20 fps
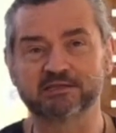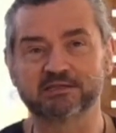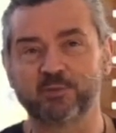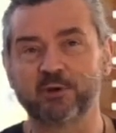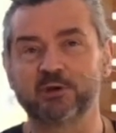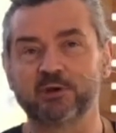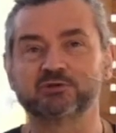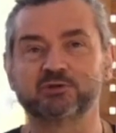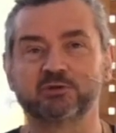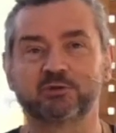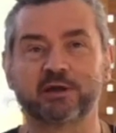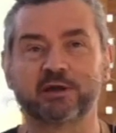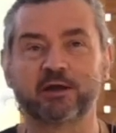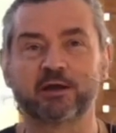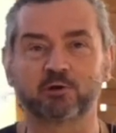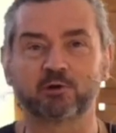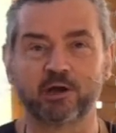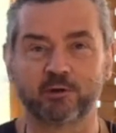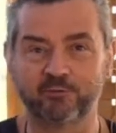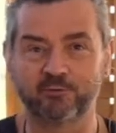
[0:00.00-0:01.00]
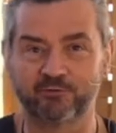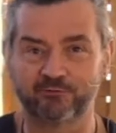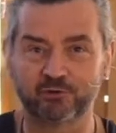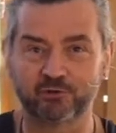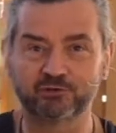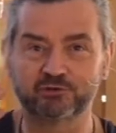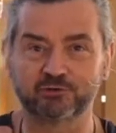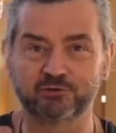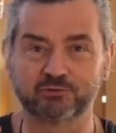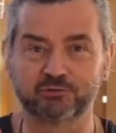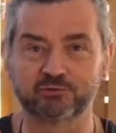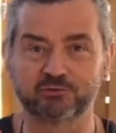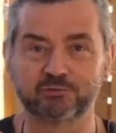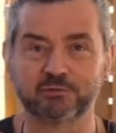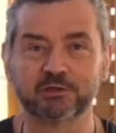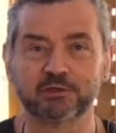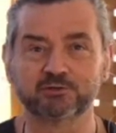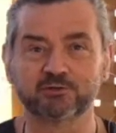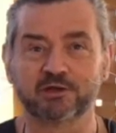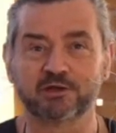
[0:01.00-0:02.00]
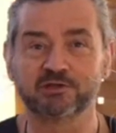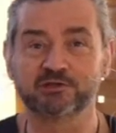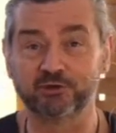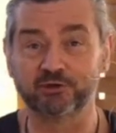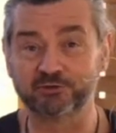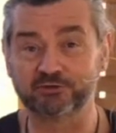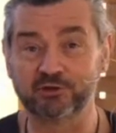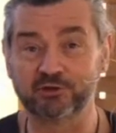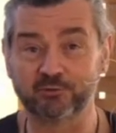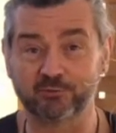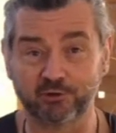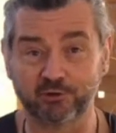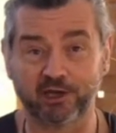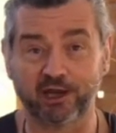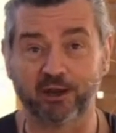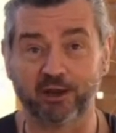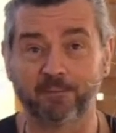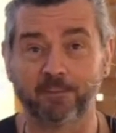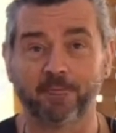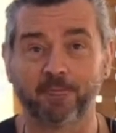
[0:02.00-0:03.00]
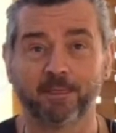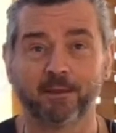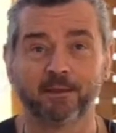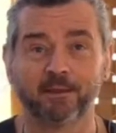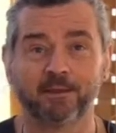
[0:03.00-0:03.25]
as opposed to an outcome of what you're trying to do to the body.